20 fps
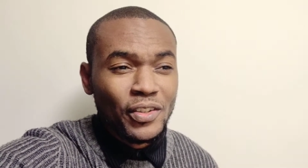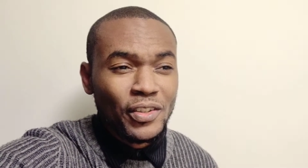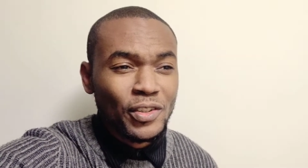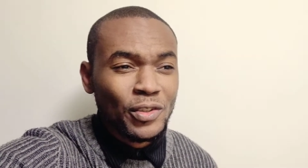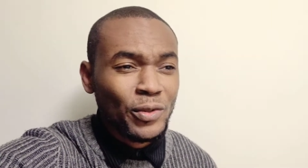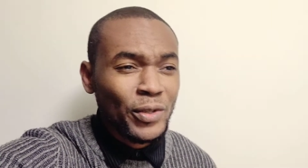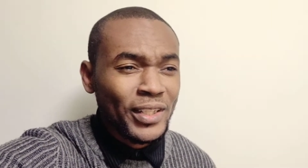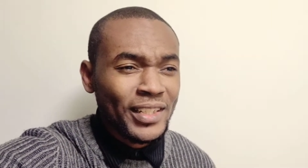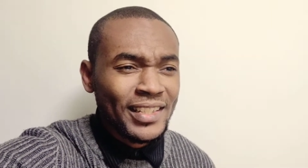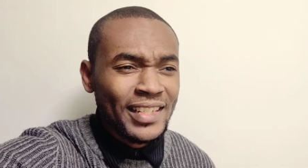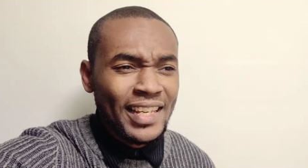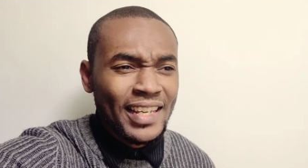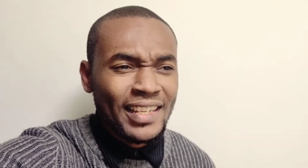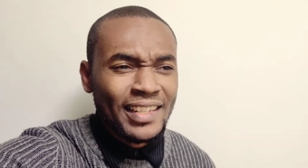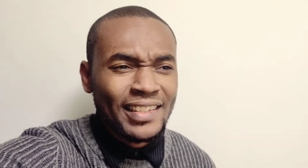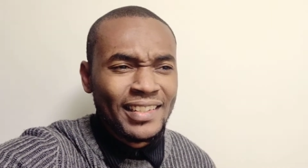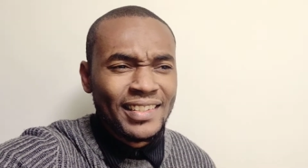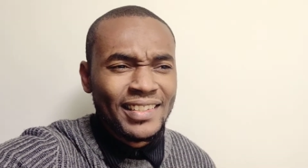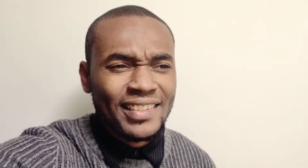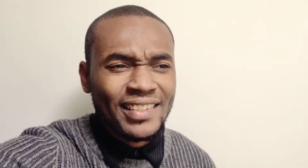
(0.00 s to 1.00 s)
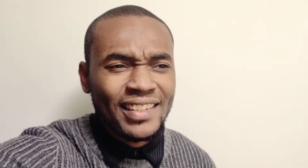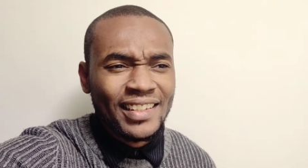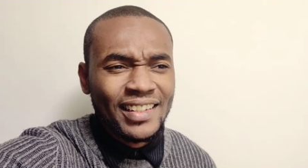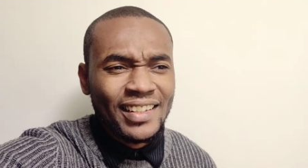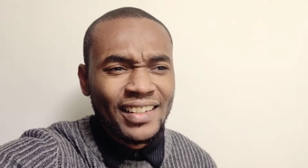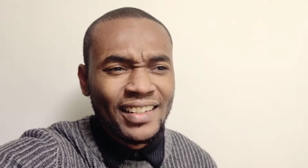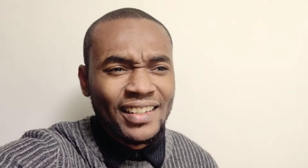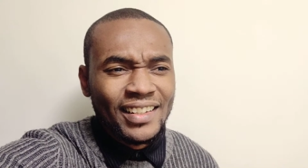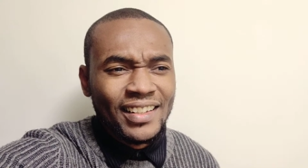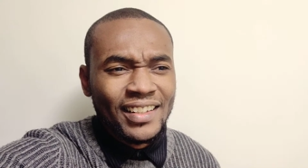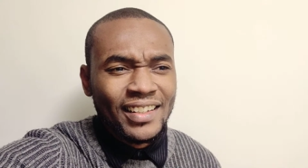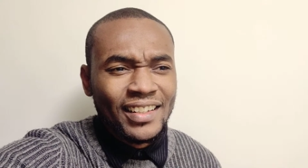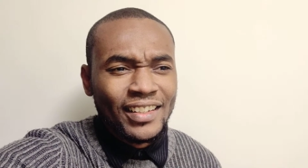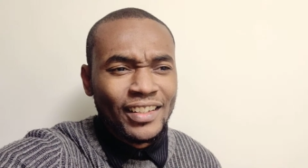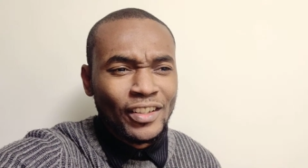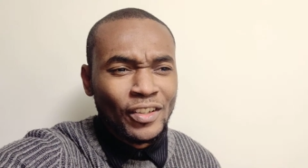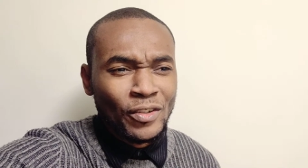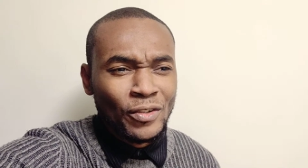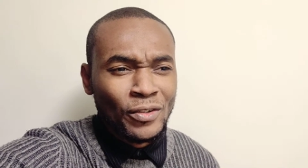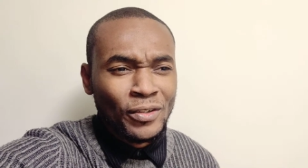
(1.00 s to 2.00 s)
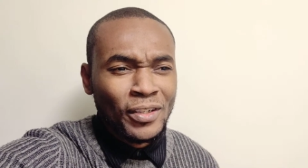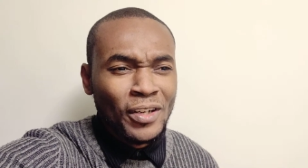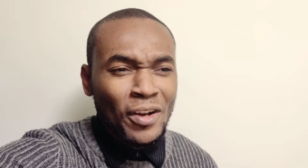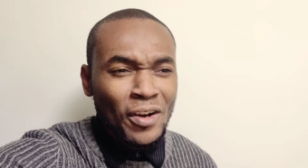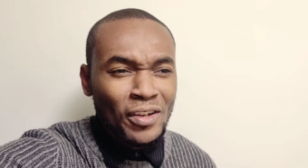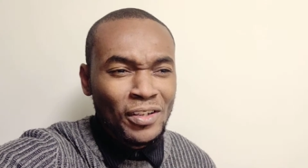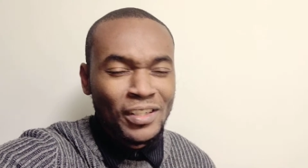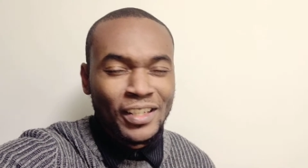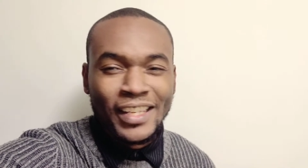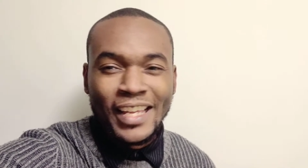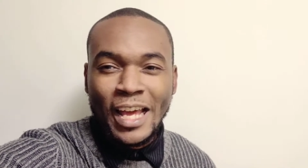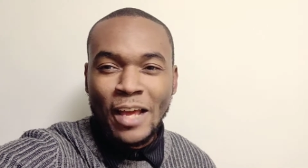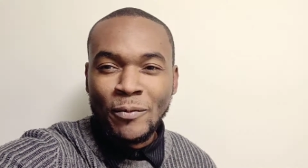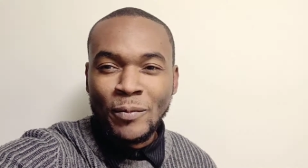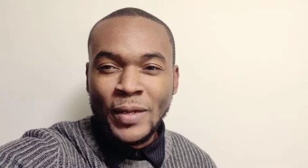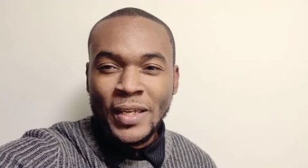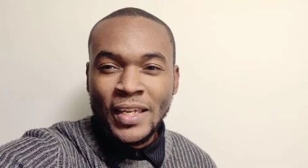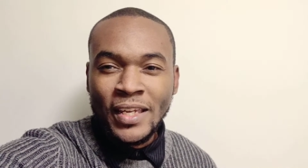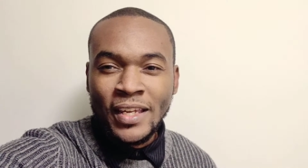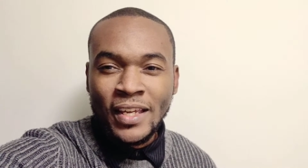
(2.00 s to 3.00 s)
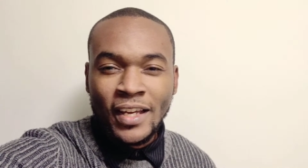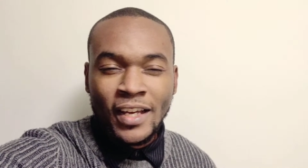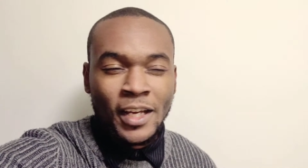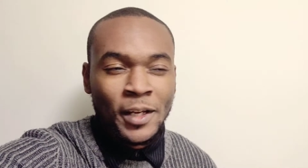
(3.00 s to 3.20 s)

So he says, you know, God, look at me.